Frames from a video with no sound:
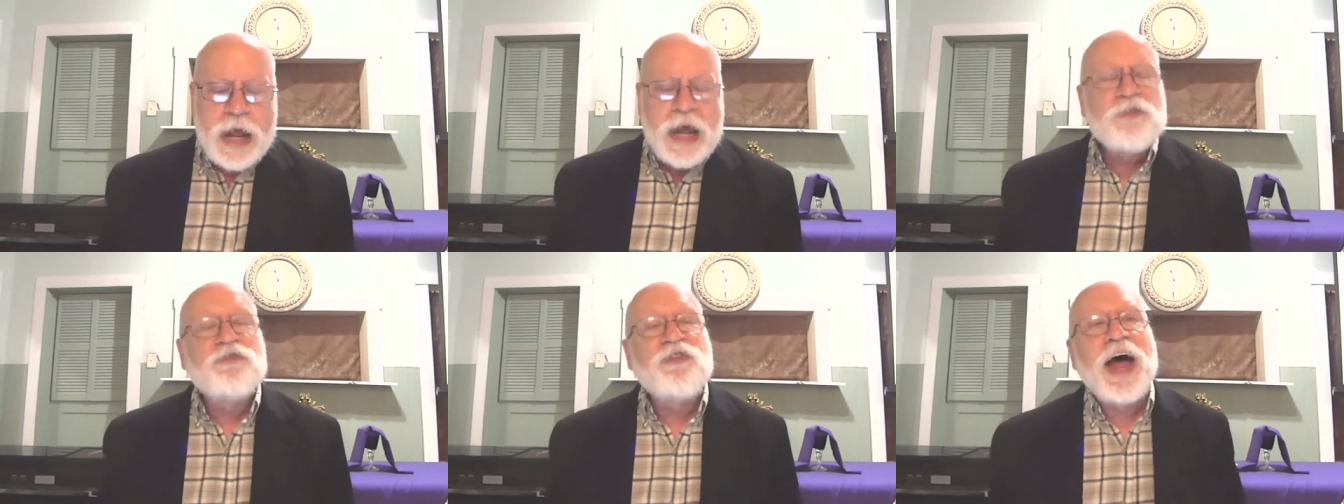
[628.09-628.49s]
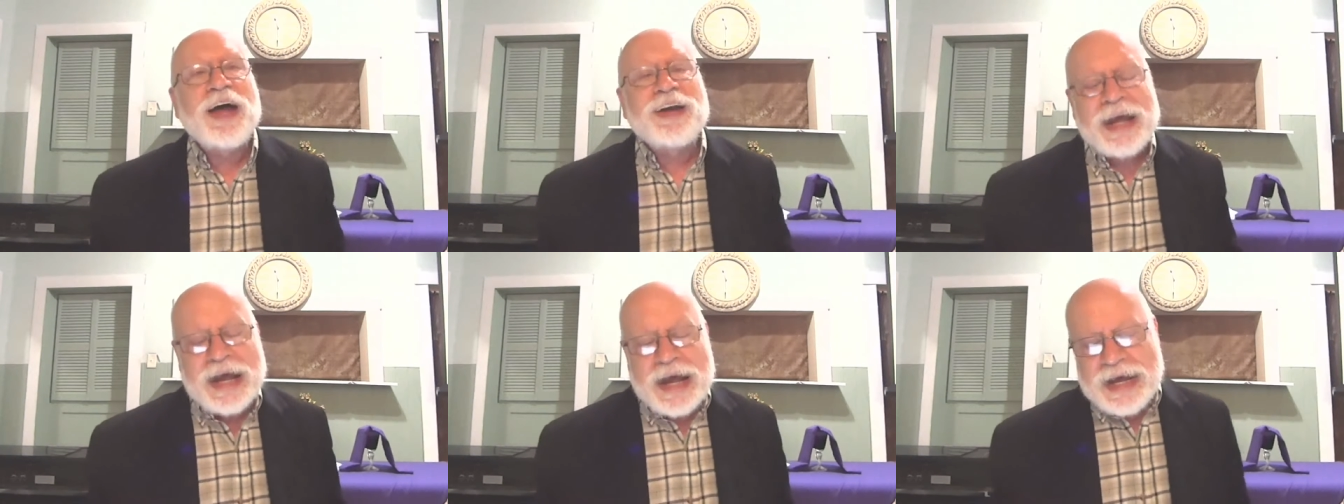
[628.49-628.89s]
In
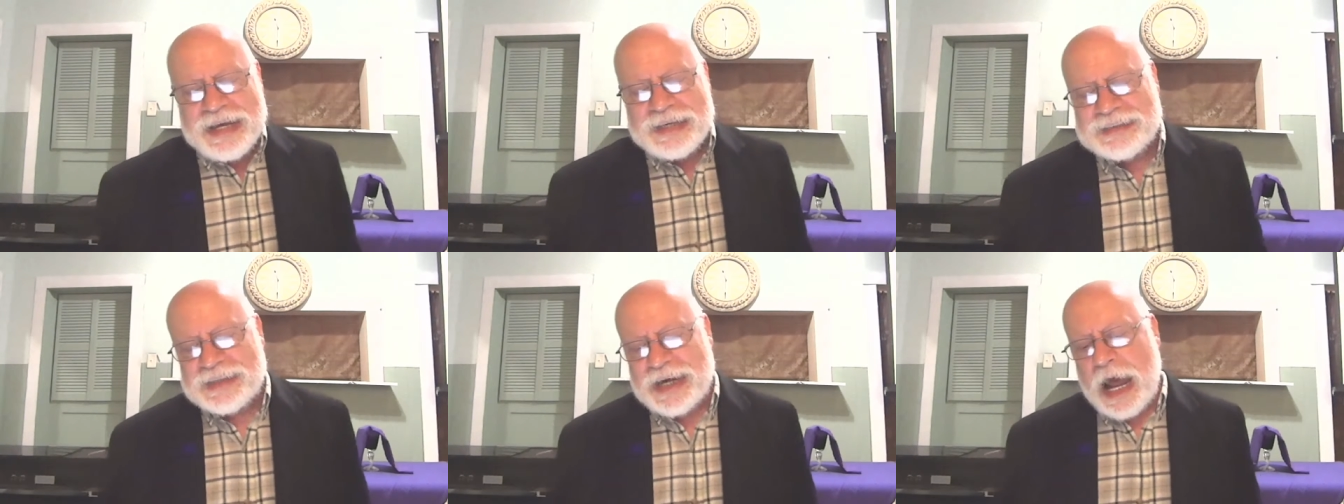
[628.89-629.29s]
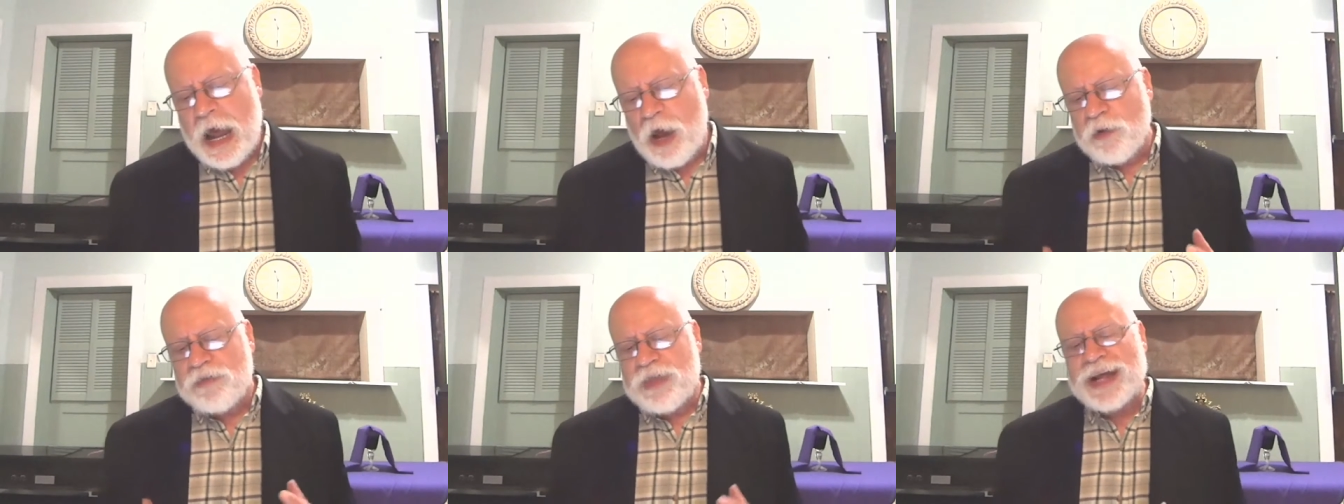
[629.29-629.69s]
fact, it's
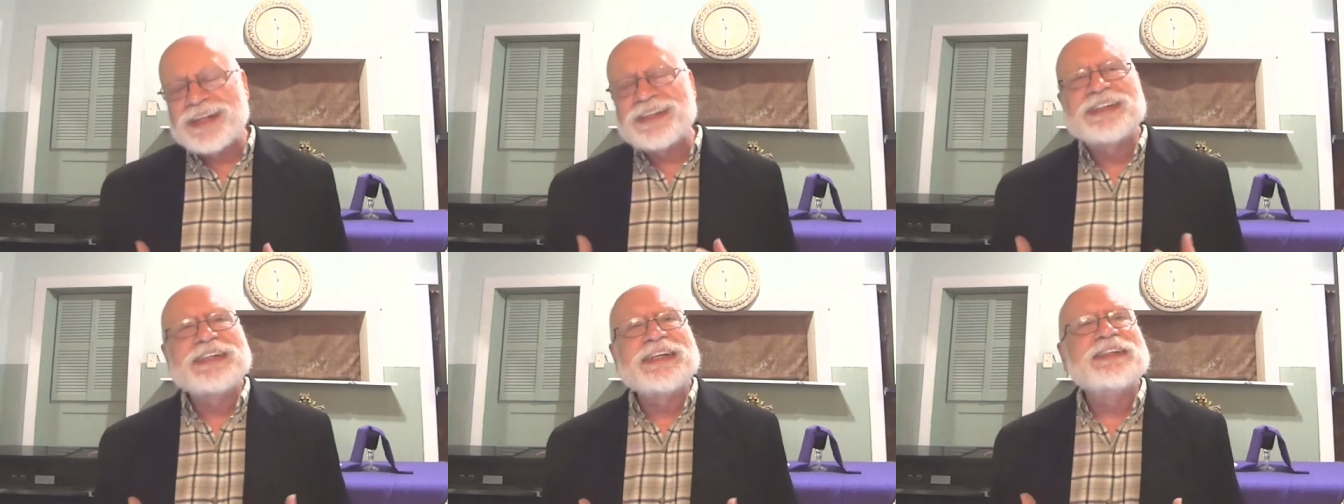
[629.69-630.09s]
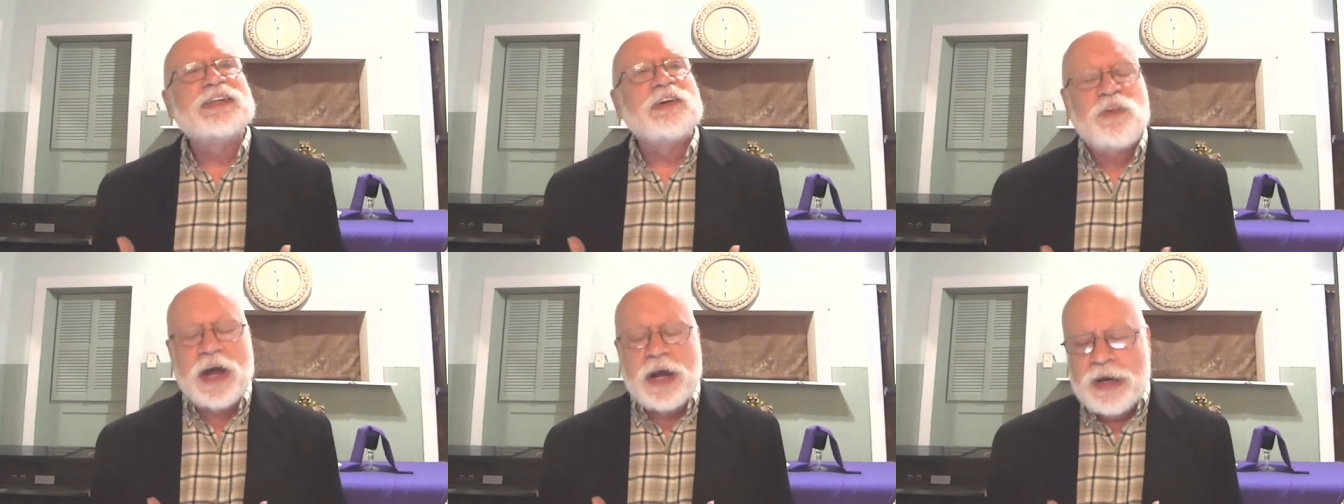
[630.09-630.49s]
out of that sense
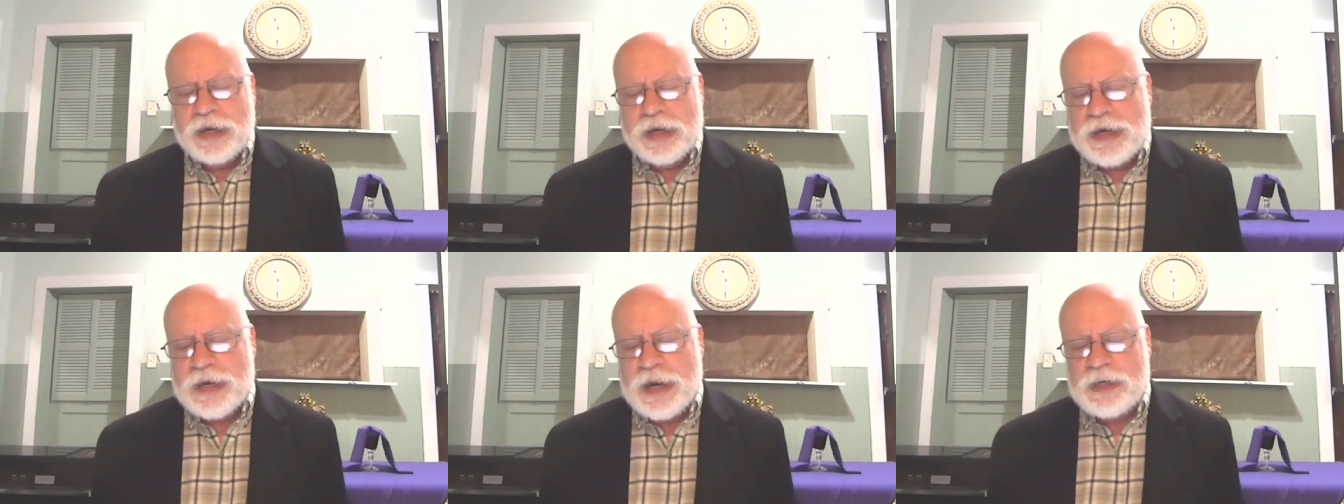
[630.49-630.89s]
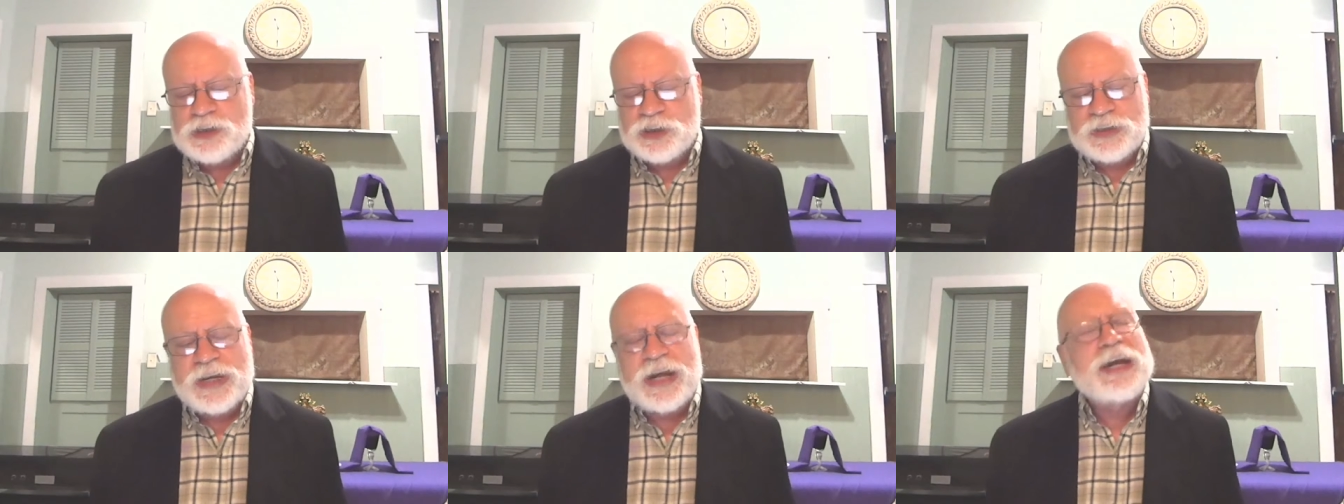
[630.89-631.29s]
of
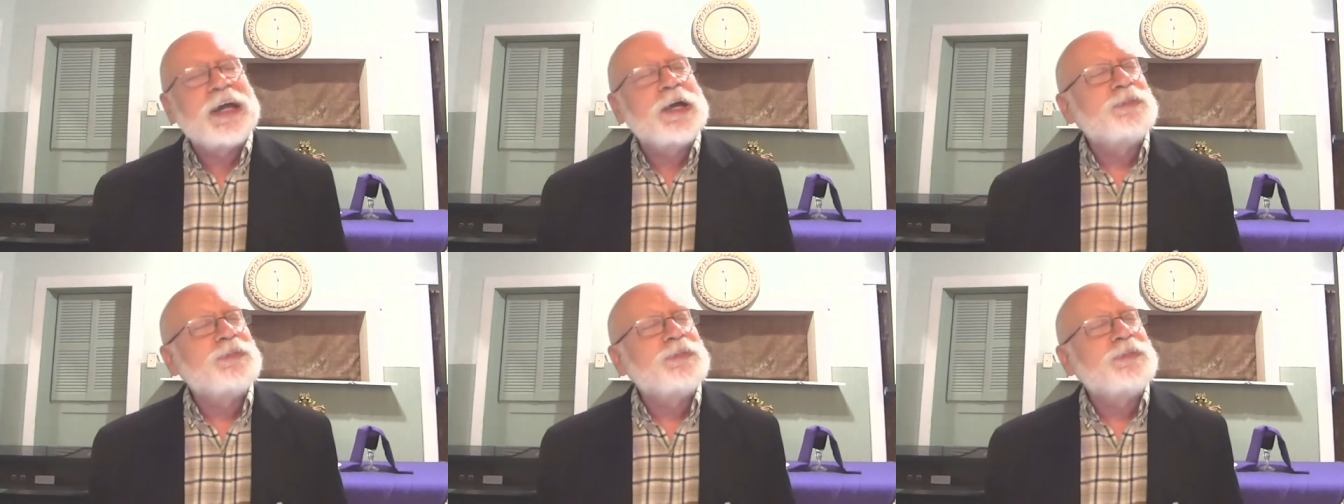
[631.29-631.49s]
alienation that